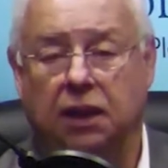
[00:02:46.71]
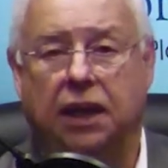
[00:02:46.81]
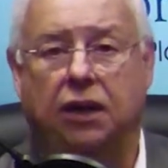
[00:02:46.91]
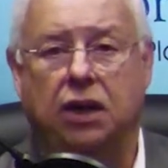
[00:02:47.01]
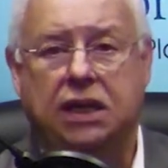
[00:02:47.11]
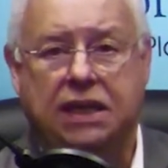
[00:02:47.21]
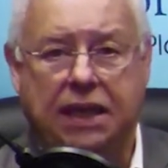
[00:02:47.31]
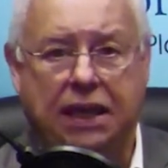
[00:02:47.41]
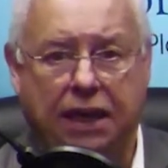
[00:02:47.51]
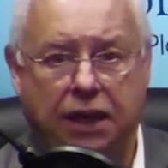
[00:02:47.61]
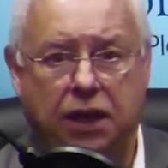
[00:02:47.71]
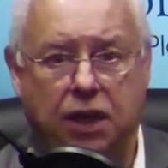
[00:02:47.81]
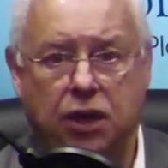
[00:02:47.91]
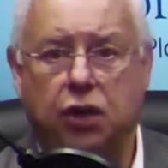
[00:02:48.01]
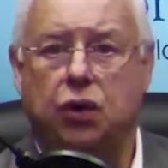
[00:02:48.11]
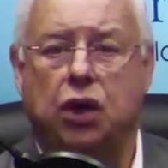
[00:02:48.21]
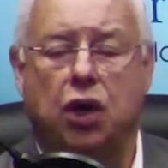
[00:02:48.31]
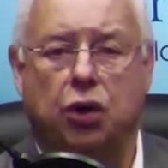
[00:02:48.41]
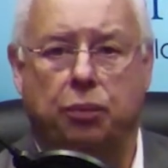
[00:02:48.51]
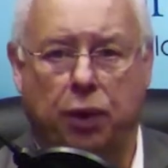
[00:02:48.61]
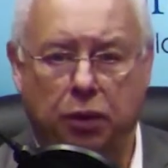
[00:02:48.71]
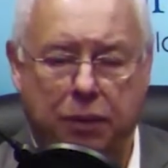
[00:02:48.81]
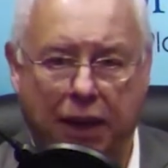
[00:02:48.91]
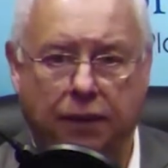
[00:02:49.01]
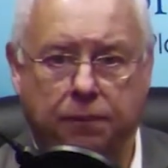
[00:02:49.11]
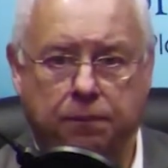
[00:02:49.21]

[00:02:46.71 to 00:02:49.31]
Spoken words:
guaranteed you to go to probate